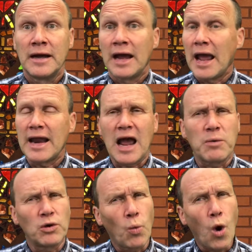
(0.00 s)
And I
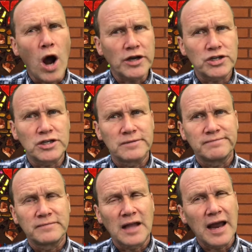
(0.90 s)
would watch,
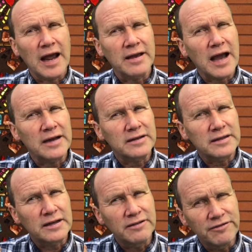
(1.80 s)
and I got
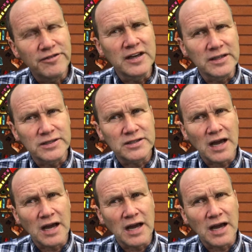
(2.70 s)
convinced.